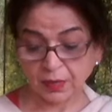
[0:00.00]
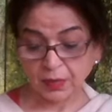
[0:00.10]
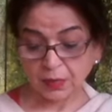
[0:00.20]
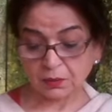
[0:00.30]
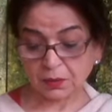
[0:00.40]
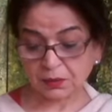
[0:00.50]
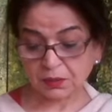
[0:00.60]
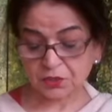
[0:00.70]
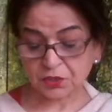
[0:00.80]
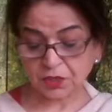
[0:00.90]
Yet it
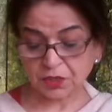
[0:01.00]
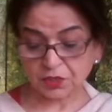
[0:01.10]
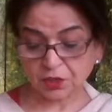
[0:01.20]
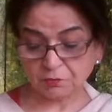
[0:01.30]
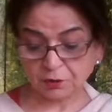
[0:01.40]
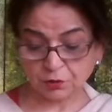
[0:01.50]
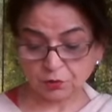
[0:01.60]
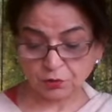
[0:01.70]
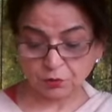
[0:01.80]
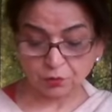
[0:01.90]
is easier for
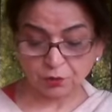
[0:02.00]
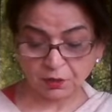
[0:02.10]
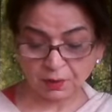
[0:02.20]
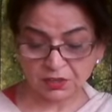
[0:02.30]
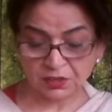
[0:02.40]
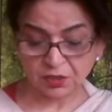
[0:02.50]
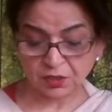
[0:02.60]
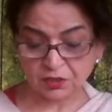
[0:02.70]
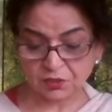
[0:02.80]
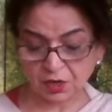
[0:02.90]
you to imagine
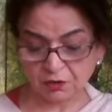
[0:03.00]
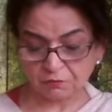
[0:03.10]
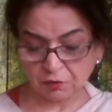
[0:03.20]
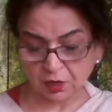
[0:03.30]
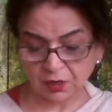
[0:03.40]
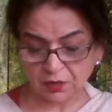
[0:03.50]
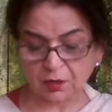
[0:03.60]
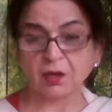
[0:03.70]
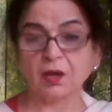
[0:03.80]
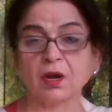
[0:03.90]
the sun
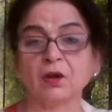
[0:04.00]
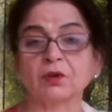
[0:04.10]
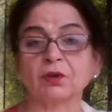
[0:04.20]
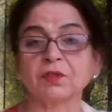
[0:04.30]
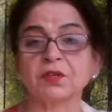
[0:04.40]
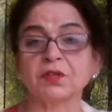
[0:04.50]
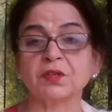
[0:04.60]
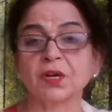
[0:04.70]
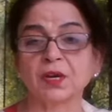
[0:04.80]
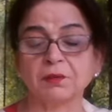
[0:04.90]
fallen out of the
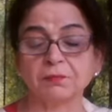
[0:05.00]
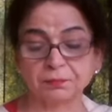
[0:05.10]
sky.